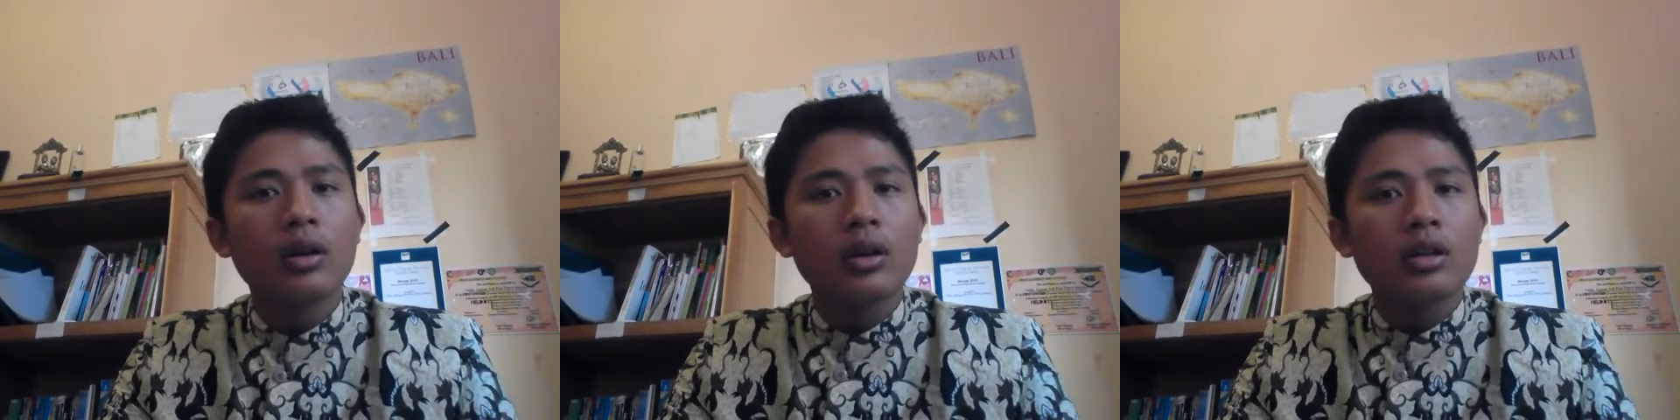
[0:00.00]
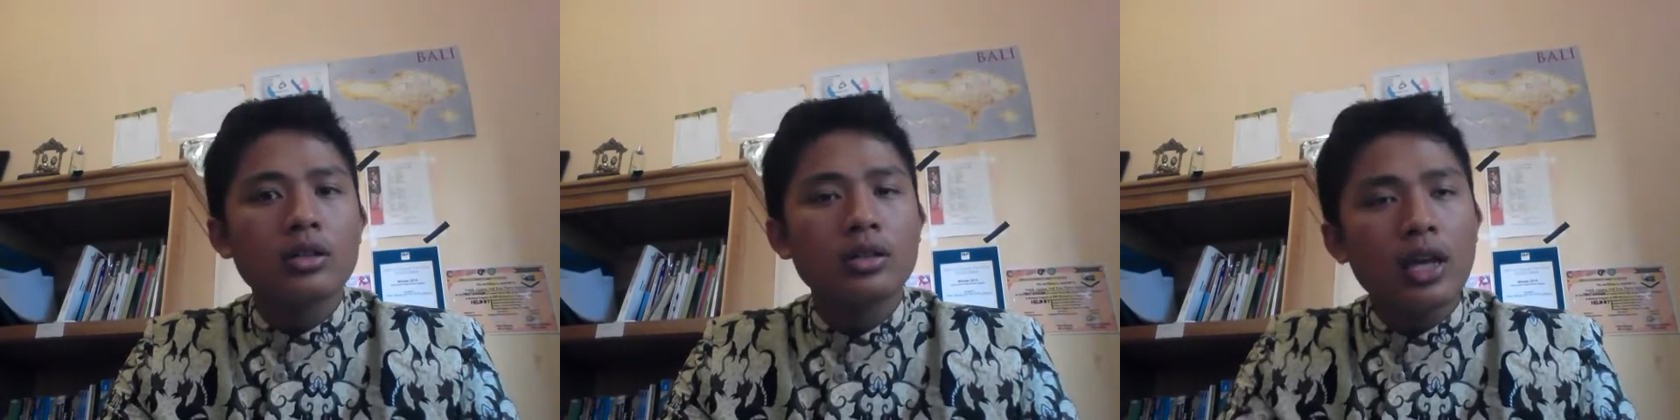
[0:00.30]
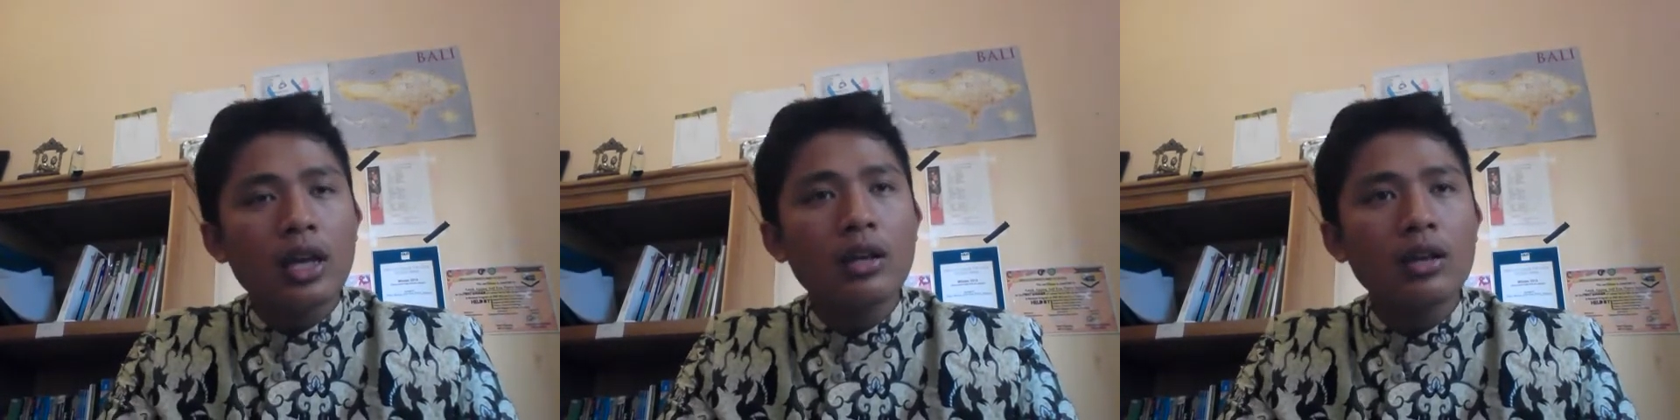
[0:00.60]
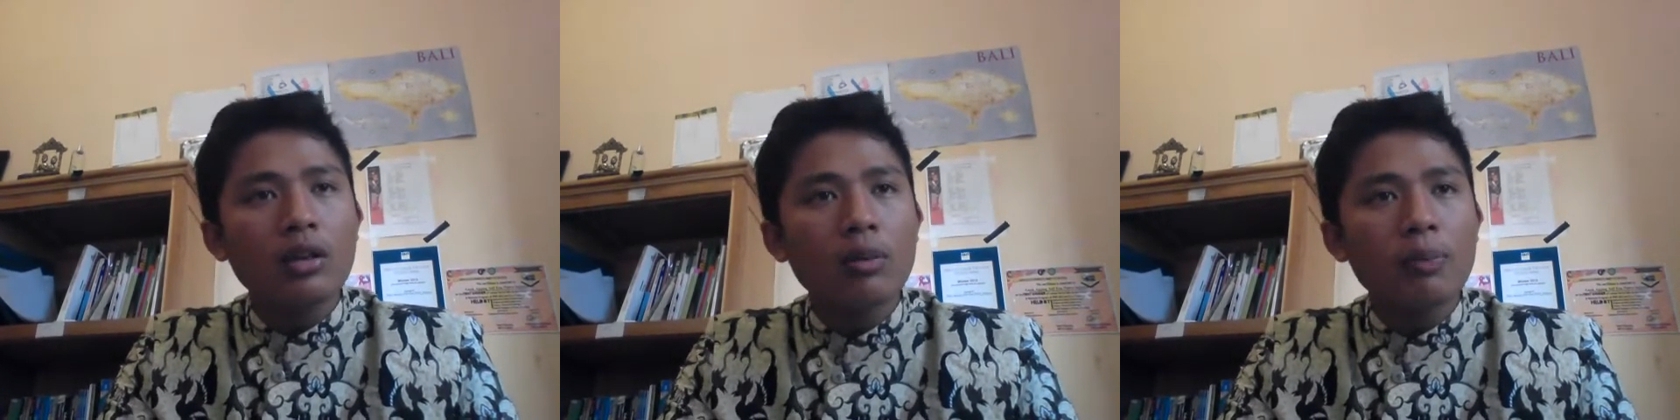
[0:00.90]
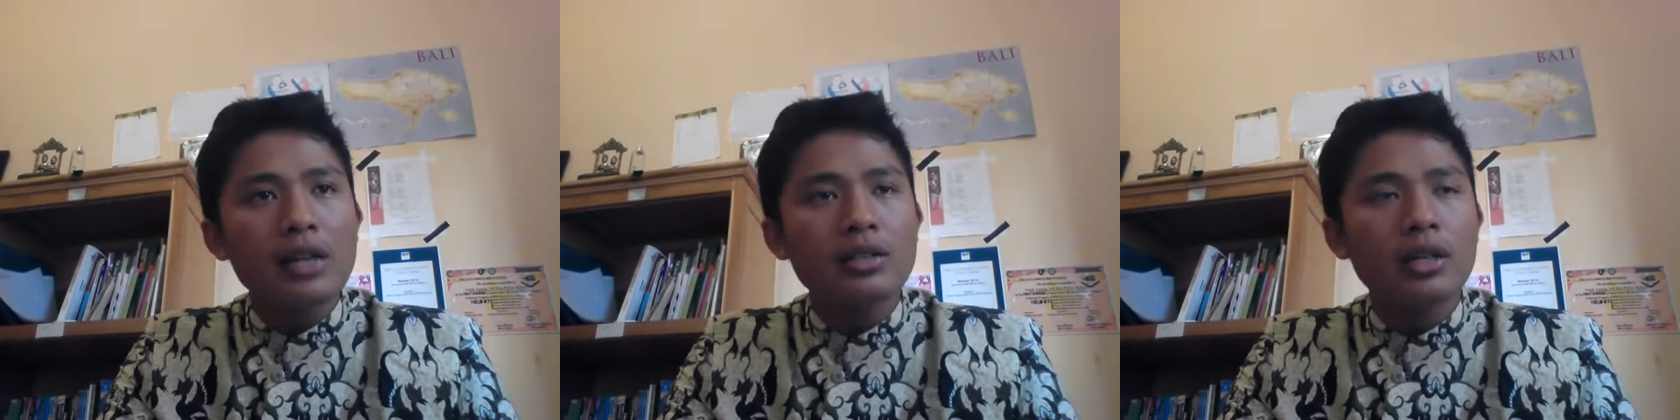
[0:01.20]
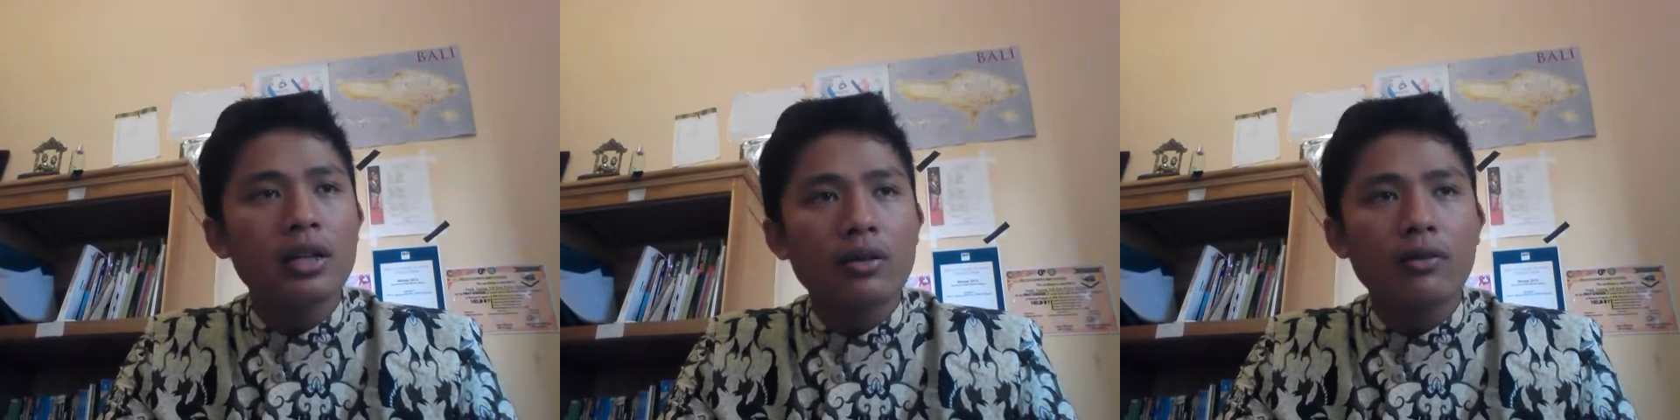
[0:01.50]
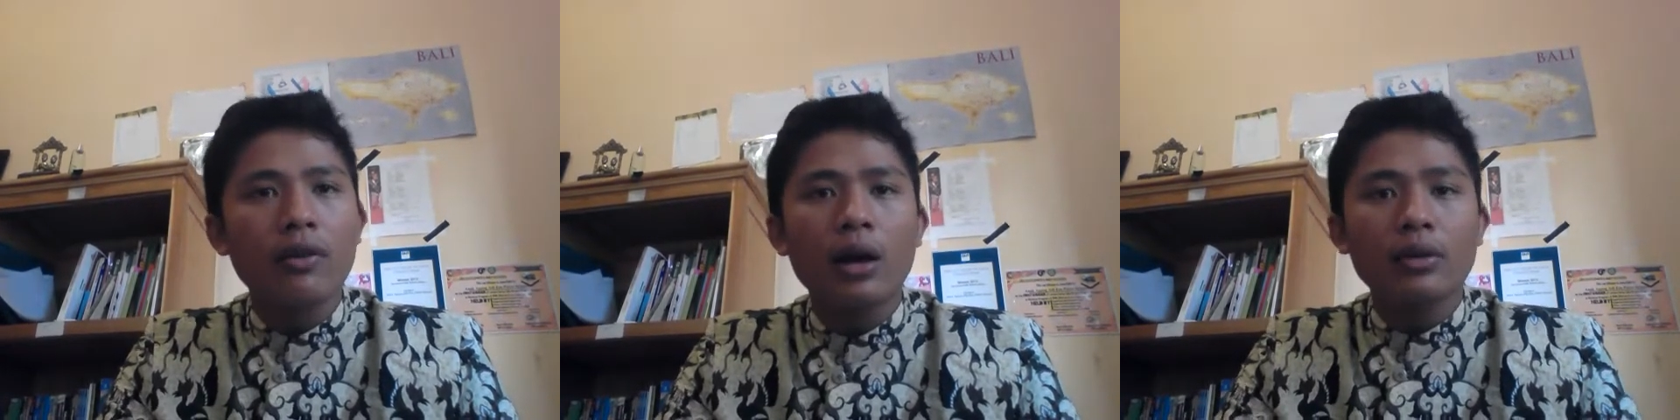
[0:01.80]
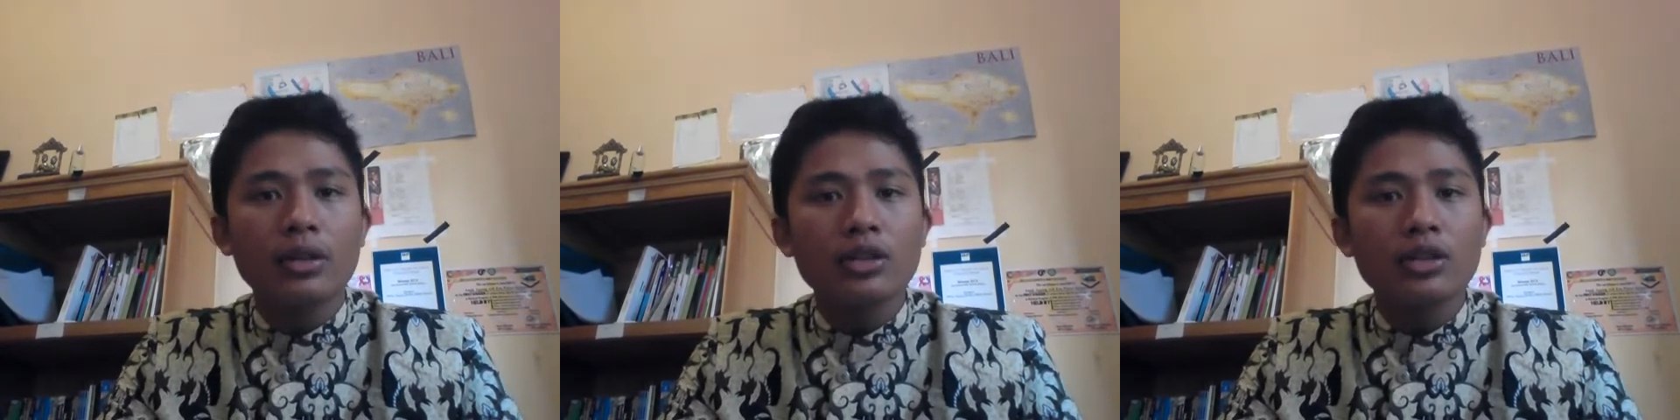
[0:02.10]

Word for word: stay the plastic in the ground.